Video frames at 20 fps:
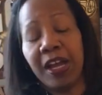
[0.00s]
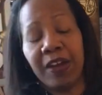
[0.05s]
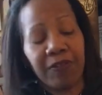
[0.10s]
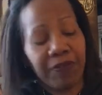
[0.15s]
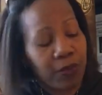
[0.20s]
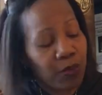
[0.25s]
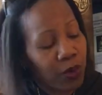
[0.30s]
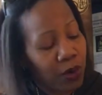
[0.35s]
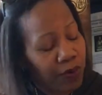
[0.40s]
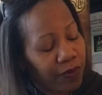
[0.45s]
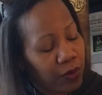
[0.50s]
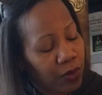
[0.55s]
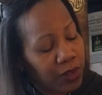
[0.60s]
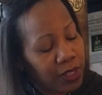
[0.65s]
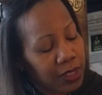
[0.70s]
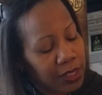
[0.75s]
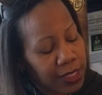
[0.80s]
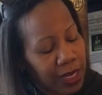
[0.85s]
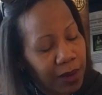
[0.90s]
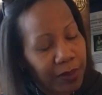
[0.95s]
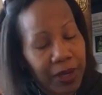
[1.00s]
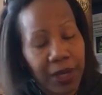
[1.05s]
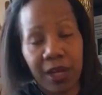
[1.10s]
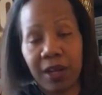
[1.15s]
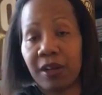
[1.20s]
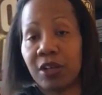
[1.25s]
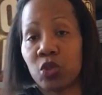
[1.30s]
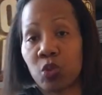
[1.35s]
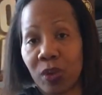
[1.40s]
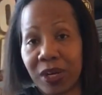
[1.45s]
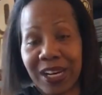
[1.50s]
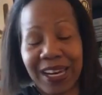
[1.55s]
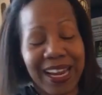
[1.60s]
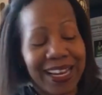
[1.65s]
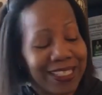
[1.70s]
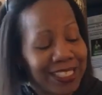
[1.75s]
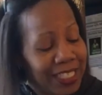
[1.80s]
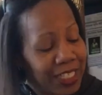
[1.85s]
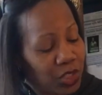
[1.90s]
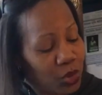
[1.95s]
for for this coming
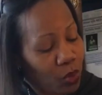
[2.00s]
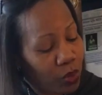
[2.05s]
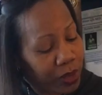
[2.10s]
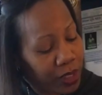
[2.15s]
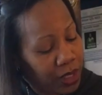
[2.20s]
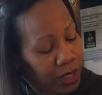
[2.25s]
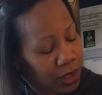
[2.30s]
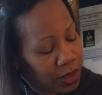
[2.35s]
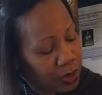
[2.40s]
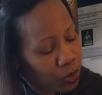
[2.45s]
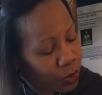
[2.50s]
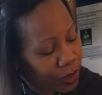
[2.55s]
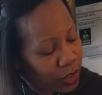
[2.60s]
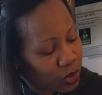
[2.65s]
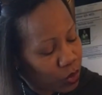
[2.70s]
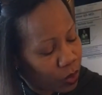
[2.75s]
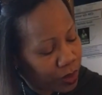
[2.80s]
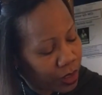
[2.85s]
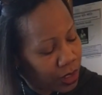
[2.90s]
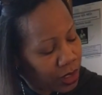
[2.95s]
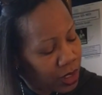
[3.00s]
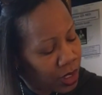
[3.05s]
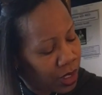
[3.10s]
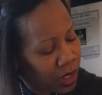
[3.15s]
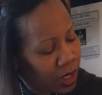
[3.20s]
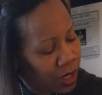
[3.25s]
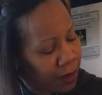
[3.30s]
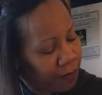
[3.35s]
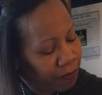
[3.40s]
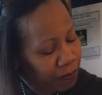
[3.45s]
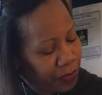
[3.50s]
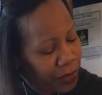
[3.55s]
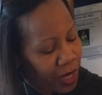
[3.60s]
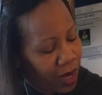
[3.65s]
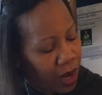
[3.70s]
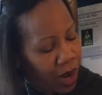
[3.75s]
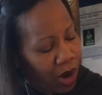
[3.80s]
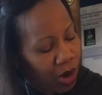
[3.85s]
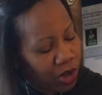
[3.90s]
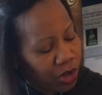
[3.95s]
2019 20 2020 year,
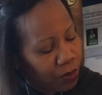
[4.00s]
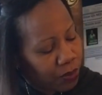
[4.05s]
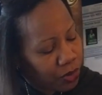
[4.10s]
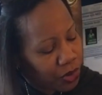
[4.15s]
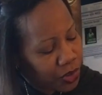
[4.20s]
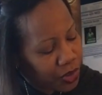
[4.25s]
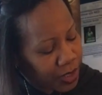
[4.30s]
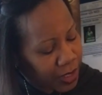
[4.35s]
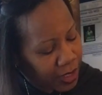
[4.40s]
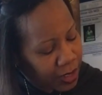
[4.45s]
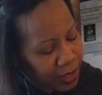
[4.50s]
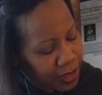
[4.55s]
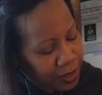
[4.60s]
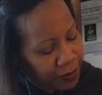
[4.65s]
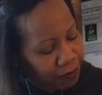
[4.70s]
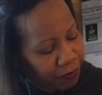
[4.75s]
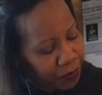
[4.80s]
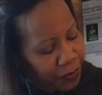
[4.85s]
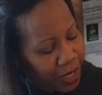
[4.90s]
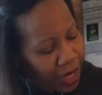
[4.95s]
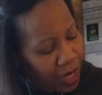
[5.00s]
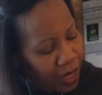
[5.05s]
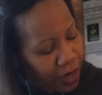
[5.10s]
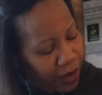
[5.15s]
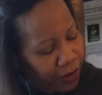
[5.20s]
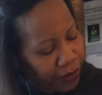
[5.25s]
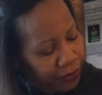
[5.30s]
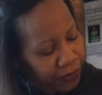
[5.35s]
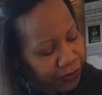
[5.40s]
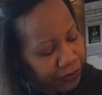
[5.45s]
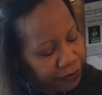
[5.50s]
100 percent of